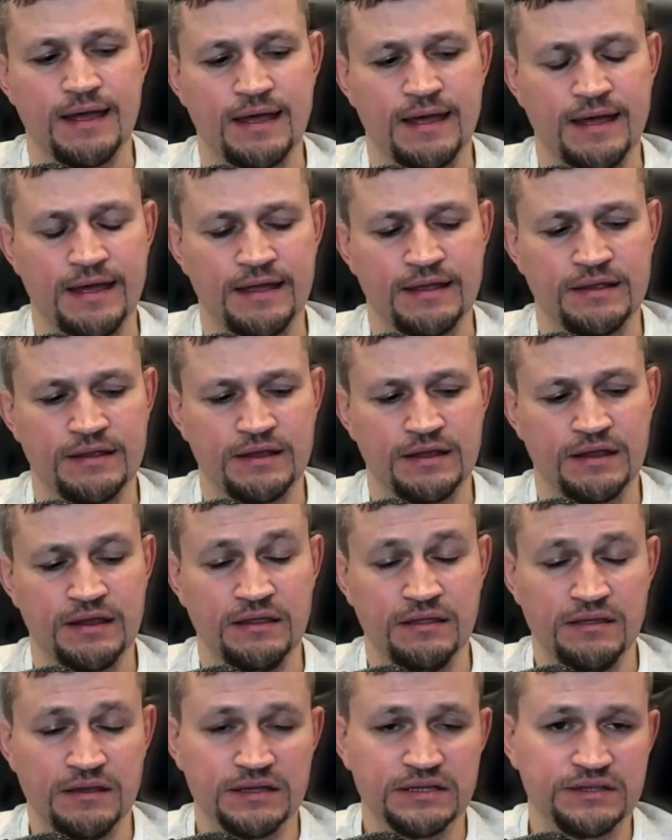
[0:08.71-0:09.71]
And
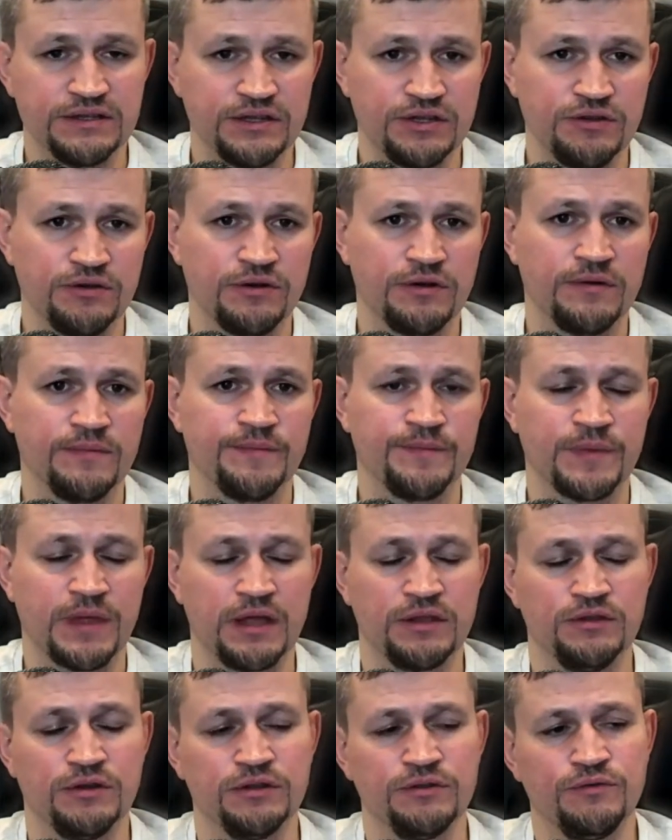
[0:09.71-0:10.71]
in this video,
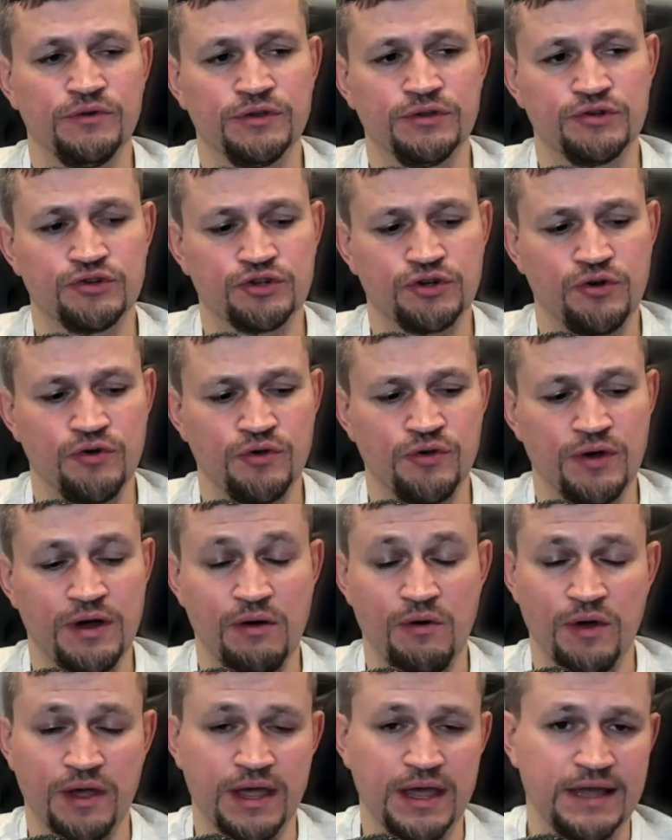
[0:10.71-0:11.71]
I don't want to show you
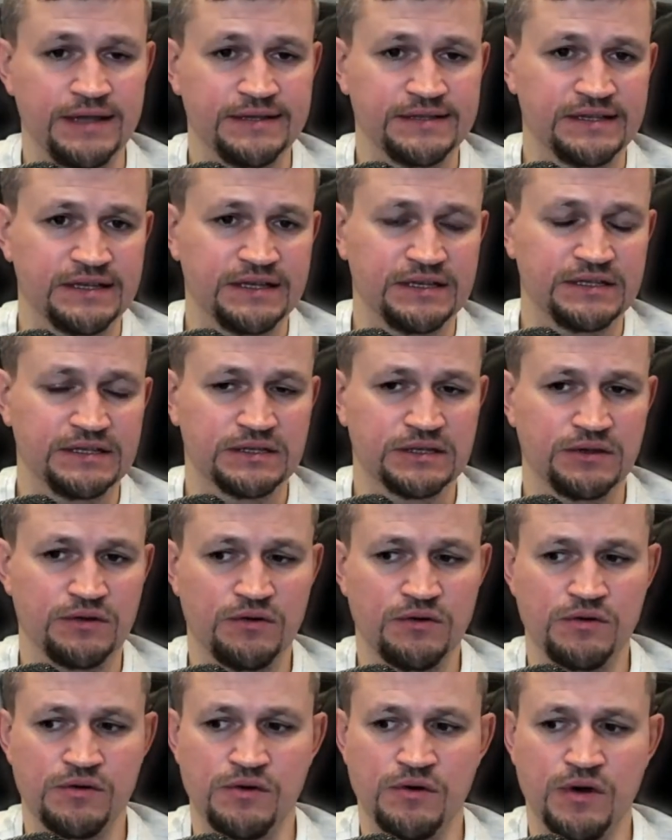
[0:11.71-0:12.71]
our cases,
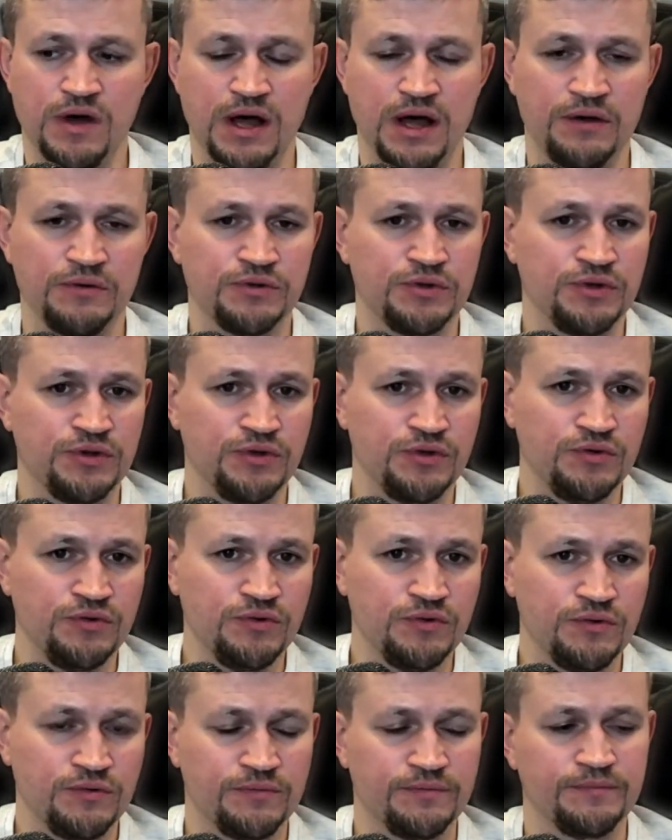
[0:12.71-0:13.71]
so how to you,